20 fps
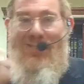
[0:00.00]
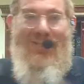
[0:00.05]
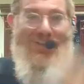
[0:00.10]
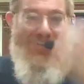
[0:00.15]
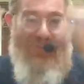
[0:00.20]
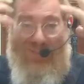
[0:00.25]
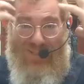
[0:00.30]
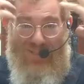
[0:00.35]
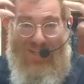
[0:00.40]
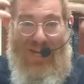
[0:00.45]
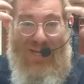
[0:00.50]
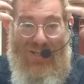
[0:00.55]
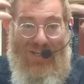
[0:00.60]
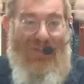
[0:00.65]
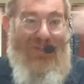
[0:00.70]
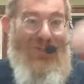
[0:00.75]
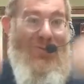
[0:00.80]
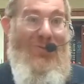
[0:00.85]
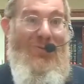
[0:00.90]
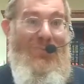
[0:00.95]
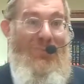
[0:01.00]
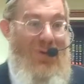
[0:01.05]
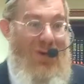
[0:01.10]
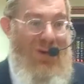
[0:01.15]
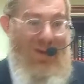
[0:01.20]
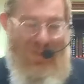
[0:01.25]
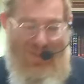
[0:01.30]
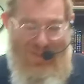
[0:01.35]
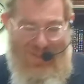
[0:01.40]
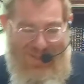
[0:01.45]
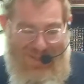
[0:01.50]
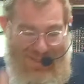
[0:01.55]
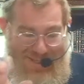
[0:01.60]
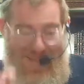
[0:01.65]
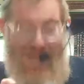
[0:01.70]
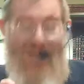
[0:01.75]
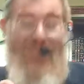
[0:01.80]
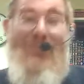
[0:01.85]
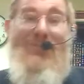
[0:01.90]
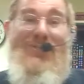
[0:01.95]
certain tension in their mind that
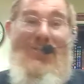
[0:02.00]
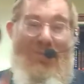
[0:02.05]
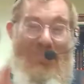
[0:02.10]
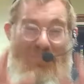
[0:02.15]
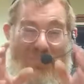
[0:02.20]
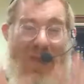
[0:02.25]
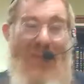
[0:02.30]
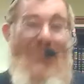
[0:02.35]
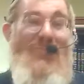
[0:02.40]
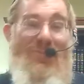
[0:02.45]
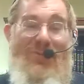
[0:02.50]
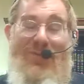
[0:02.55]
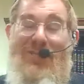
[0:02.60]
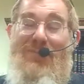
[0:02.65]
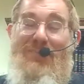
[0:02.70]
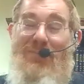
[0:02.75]
enables their memory to